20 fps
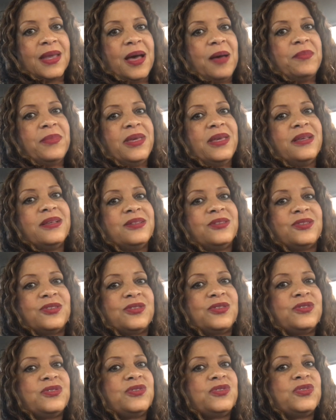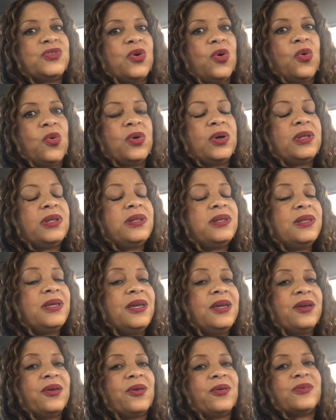I mean, it's just so
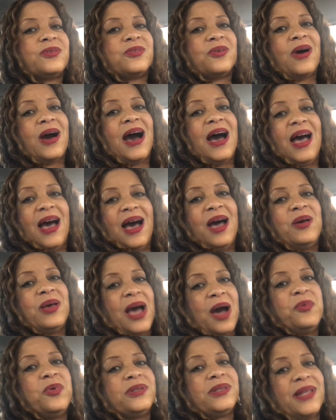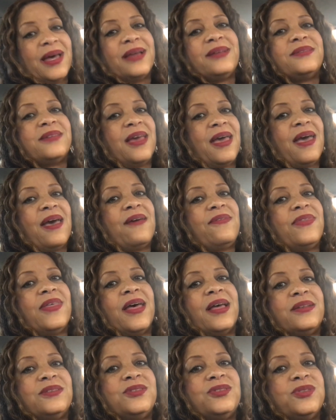clear. So I, I, I would like to have
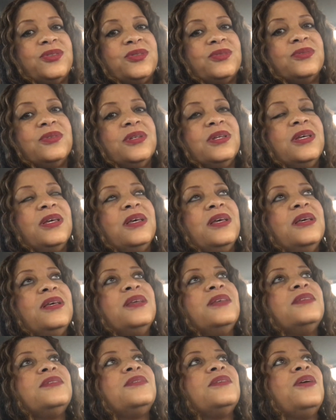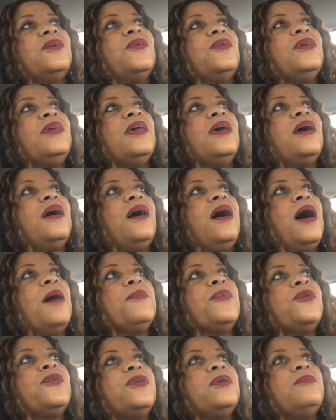that too. So yeah,
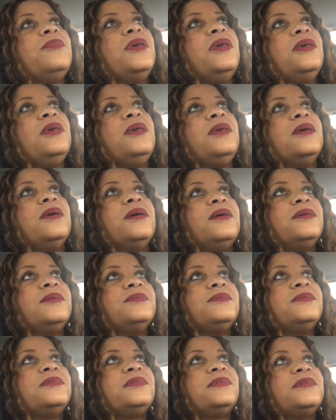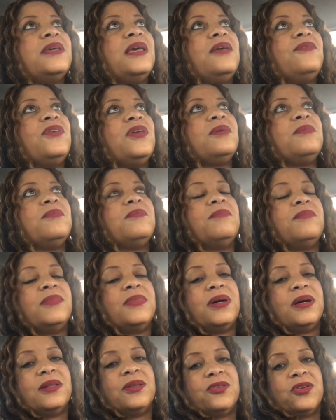I'm going to be saving
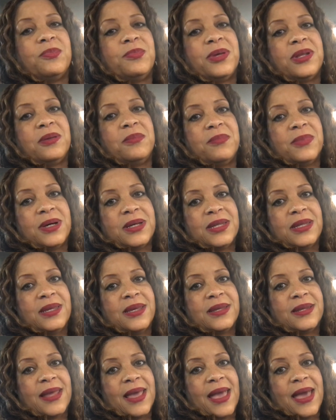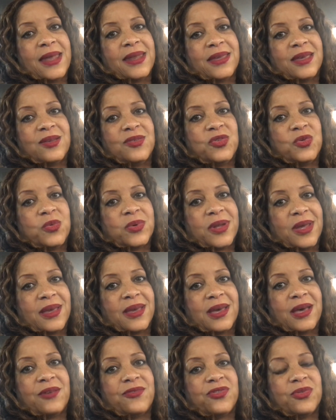a little bit of money and adding it to what I
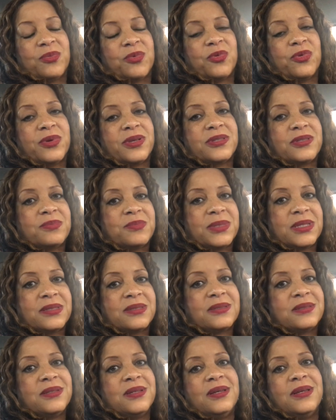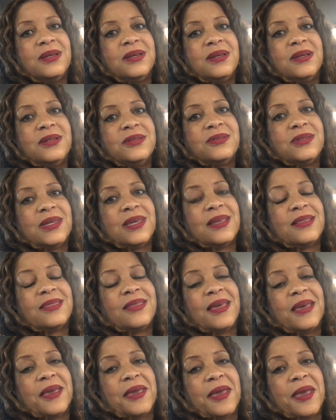got from Christmas to get
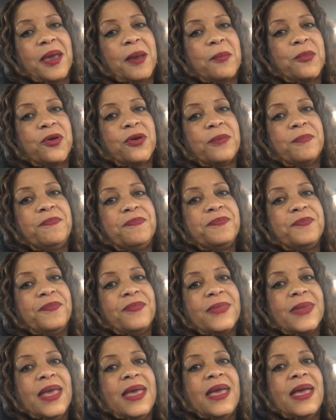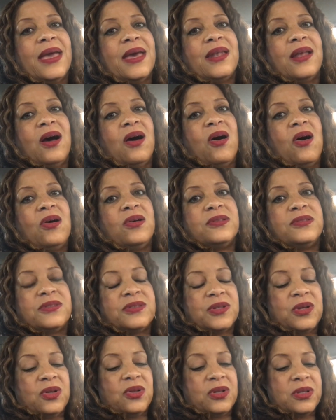that camera. And I
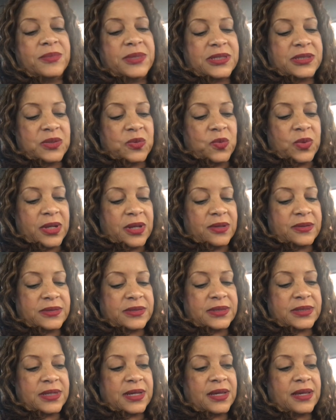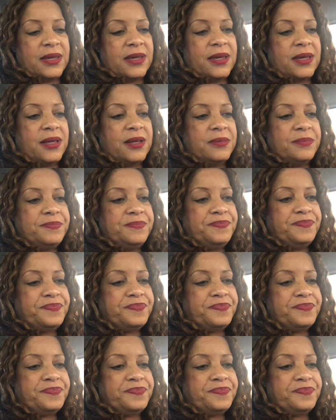also, let me see, what else did I get?